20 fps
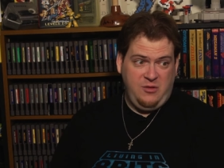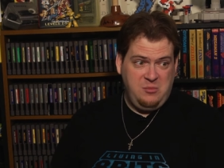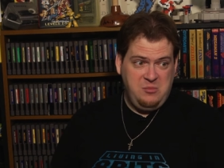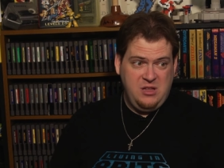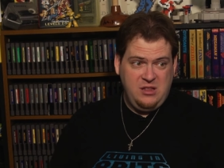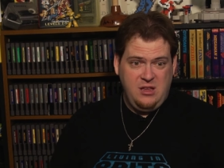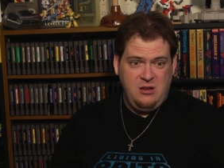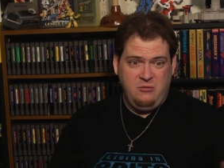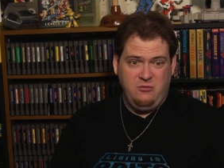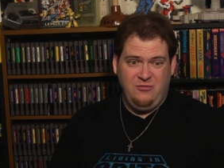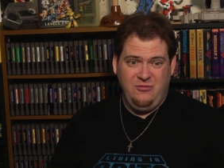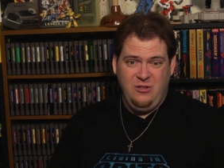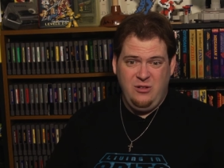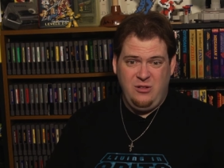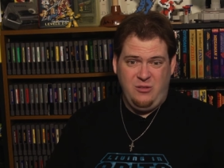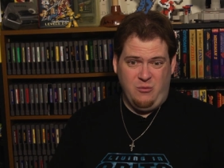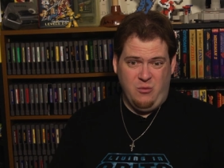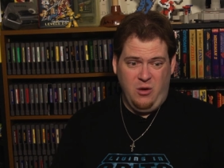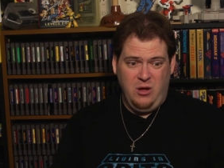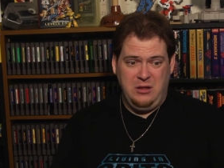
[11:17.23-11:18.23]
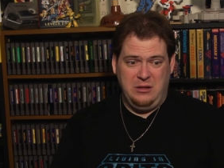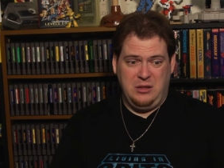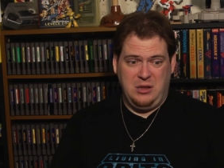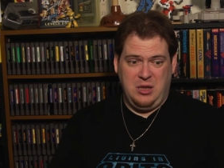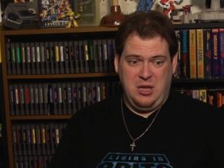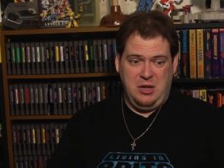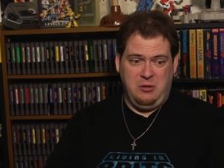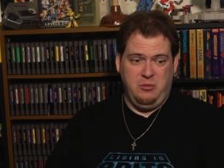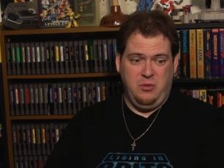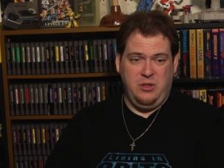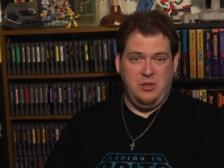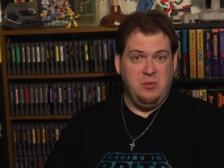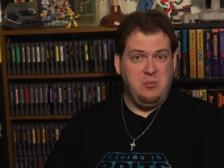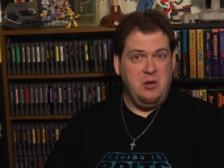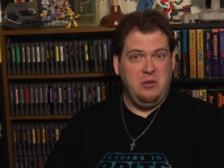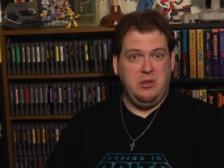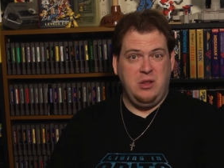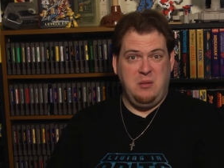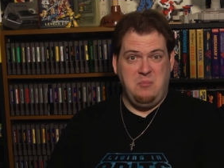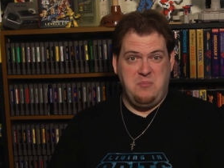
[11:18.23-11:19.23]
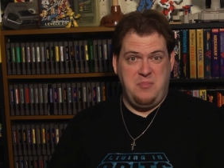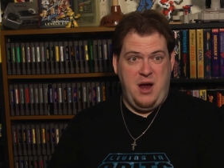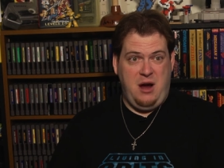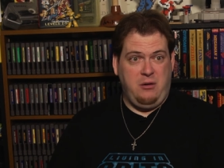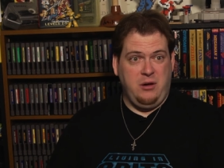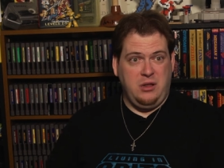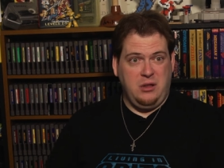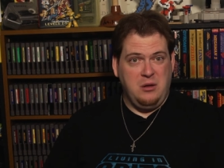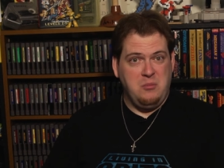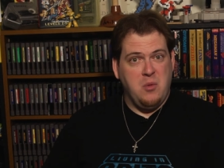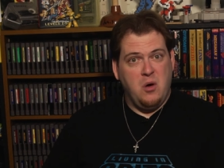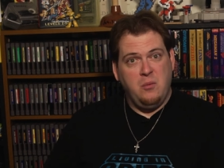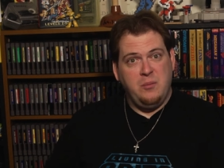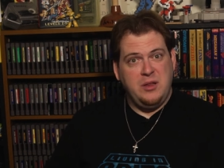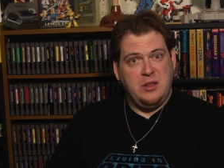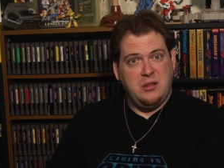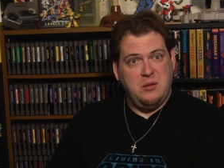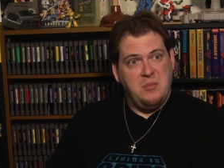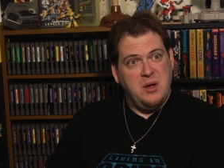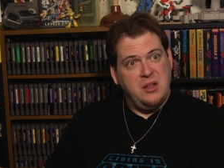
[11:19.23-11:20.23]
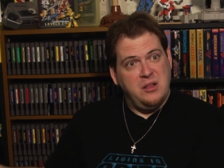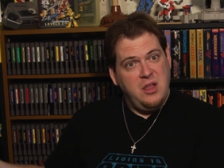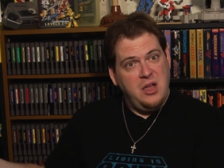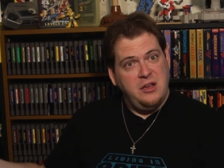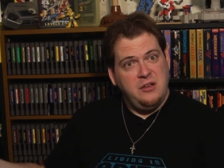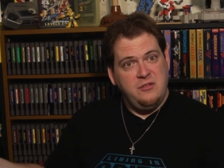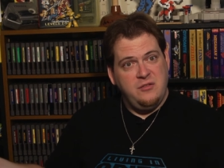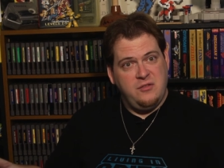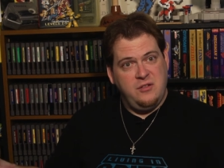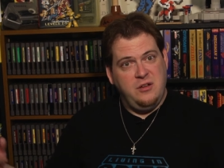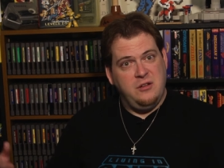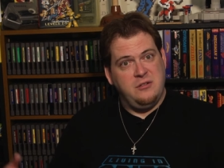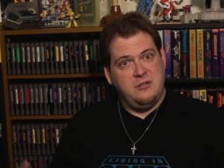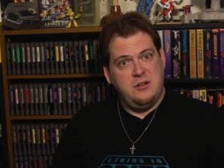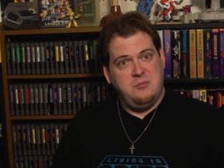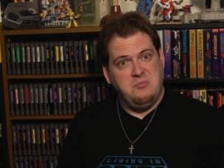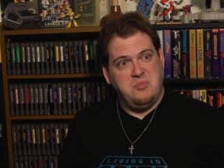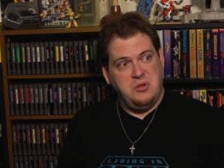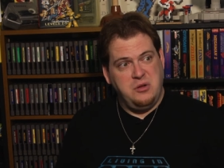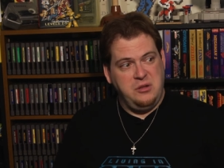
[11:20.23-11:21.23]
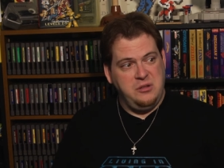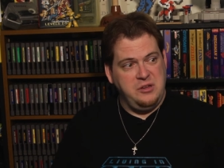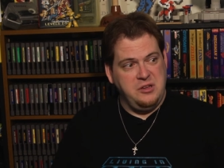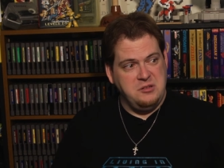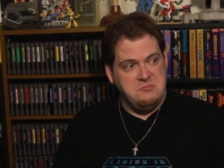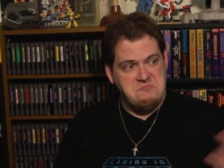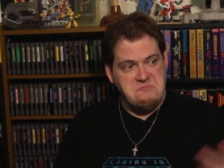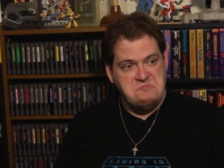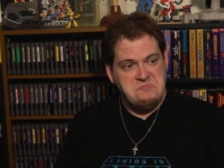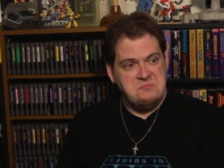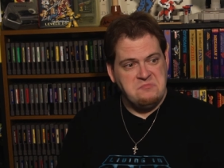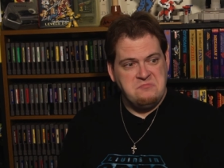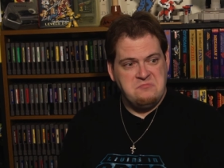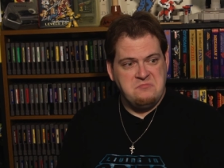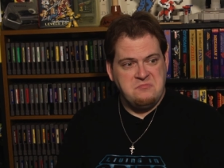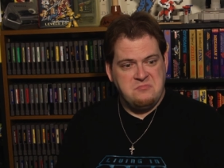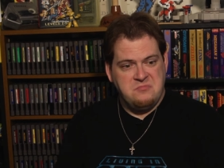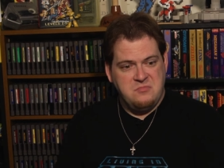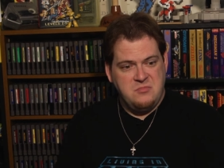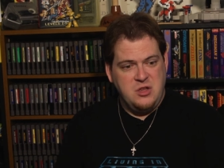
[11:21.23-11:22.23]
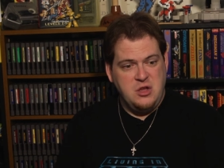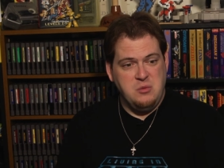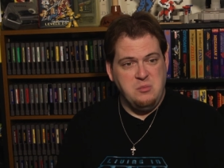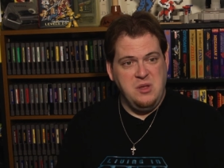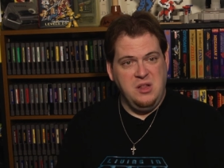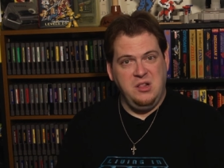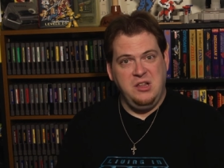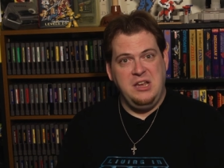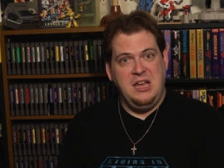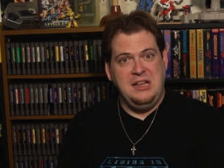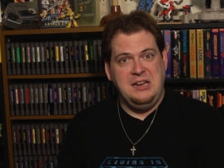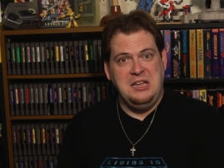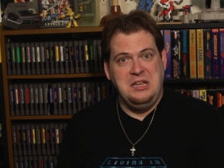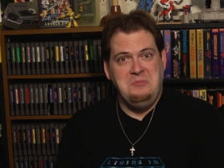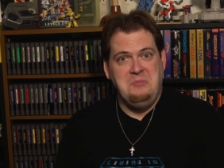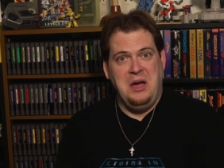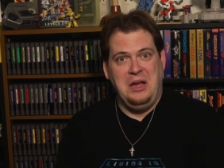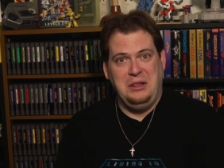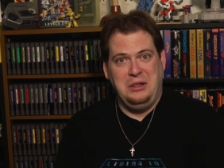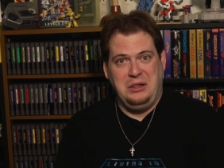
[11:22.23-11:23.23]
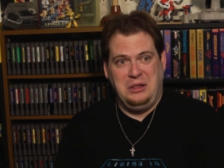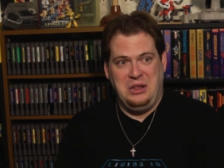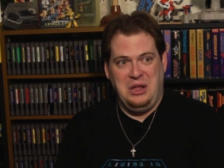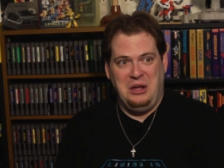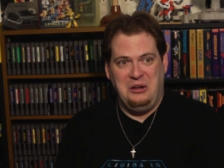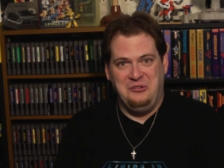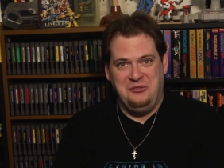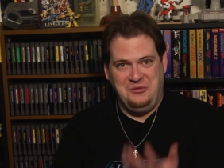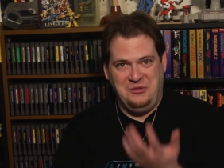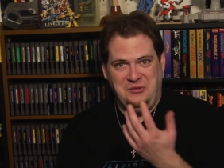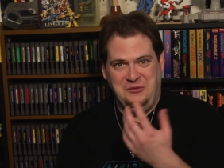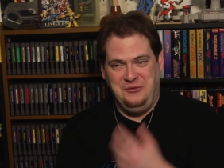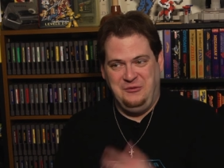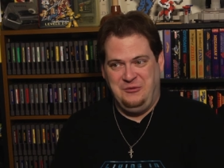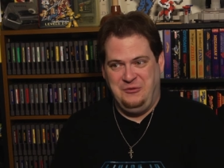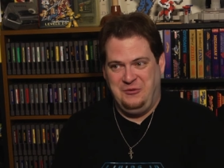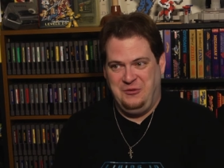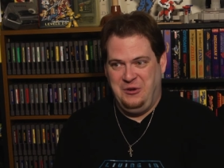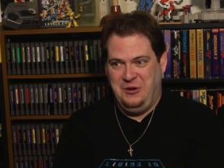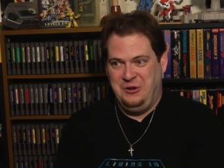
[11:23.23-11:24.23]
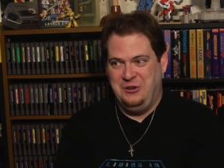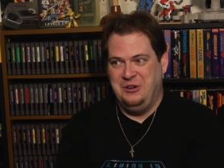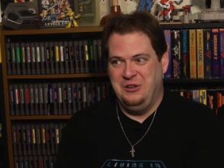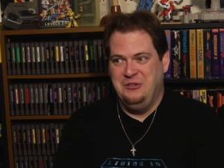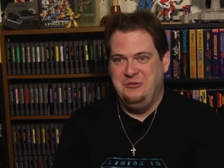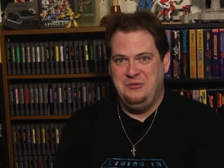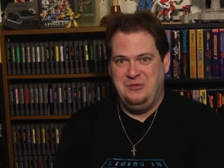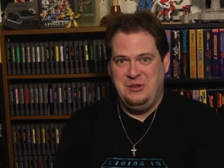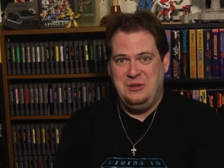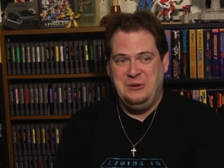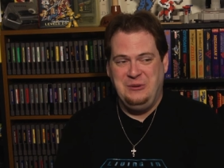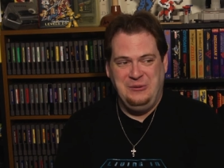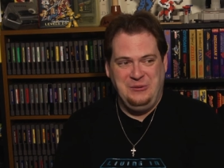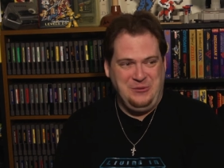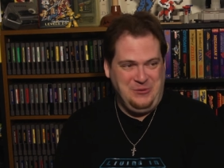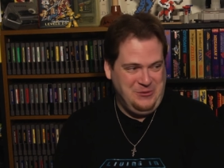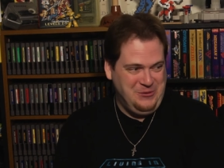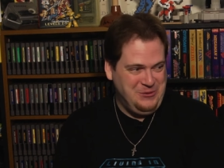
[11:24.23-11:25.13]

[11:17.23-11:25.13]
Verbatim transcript: I mean, that really was like one of the most embarrassing moments of my life, you know, completely humiliating myself in front of you.